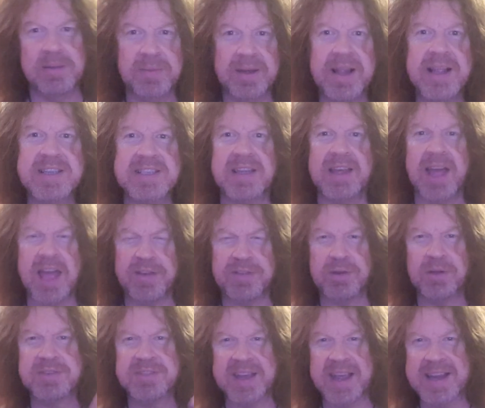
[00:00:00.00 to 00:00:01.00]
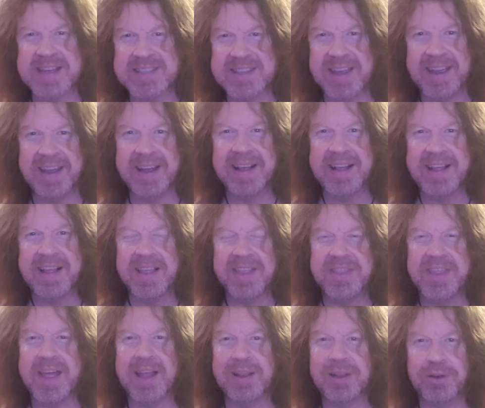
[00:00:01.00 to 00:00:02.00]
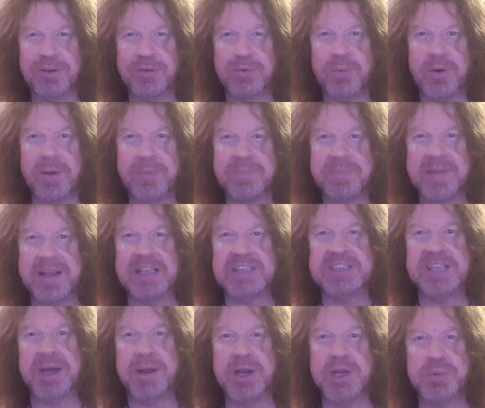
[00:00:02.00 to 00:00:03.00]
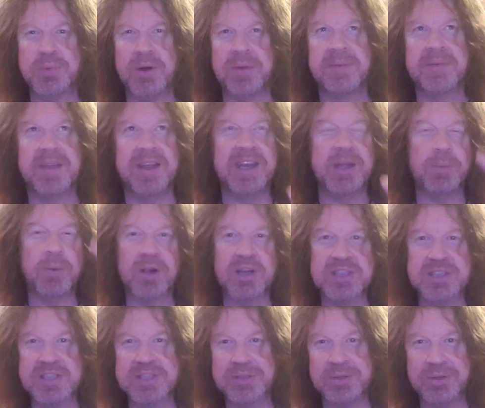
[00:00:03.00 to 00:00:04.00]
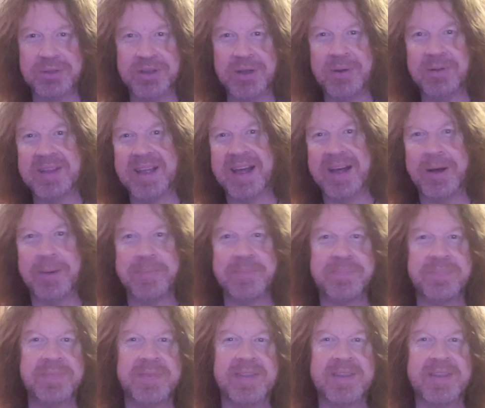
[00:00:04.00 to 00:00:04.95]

He means that everyone takes their their loved one, their cherished one, and they watch the sun go down